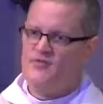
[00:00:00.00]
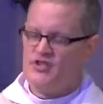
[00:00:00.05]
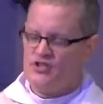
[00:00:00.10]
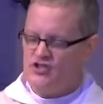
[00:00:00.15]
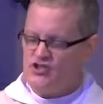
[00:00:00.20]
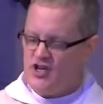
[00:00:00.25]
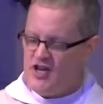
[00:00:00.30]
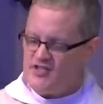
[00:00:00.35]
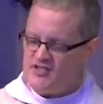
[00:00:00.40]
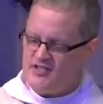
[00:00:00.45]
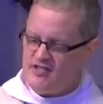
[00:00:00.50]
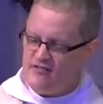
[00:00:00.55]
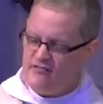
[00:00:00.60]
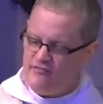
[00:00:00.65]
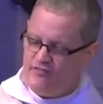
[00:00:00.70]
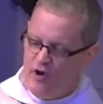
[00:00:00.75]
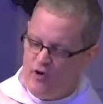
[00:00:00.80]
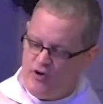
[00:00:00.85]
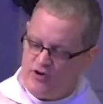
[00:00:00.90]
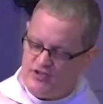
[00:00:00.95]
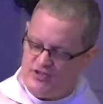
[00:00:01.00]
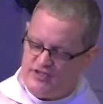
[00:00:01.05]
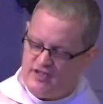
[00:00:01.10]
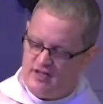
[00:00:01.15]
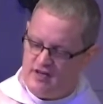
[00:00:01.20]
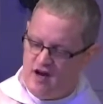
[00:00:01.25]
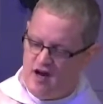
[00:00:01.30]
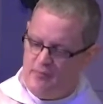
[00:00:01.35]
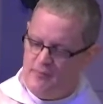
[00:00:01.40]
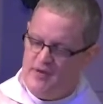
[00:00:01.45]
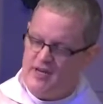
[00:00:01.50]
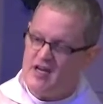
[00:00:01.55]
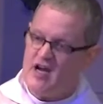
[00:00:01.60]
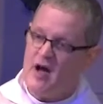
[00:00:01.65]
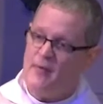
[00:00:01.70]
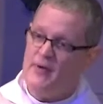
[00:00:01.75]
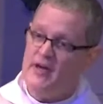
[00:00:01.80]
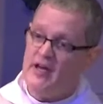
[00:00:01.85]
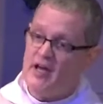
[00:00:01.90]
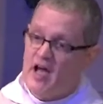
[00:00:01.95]
suggesting focusing on
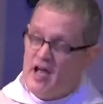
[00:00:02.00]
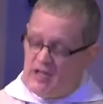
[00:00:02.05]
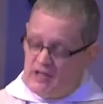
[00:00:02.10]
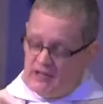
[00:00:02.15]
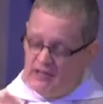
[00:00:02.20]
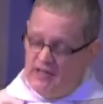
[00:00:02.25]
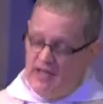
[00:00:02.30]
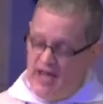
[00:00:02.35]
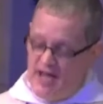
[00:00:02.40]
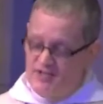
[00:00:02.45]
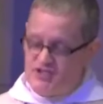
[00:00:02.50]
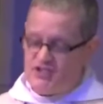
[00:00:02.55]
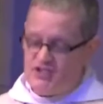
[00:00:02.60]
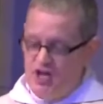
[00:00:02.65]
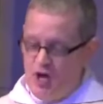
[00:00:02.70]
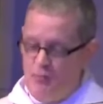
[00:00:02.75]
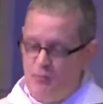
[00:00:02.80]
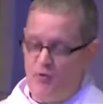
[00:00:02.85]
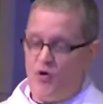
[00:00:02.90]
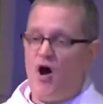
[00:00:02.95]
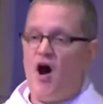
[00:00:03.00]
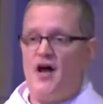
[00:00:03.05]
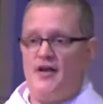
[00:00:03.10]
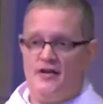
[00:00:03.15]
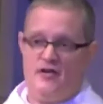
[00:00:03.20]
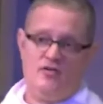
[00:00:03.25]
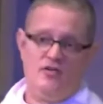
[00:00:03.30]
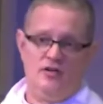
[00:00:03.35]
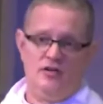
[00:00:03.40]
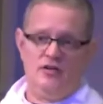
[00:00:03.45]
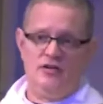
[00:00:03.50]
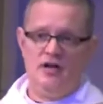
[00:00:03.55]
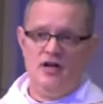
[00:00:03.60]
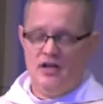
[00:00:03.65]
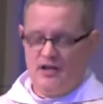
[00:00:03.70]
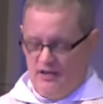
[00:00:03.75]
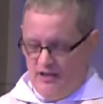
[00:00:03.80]
becoming less prodigal,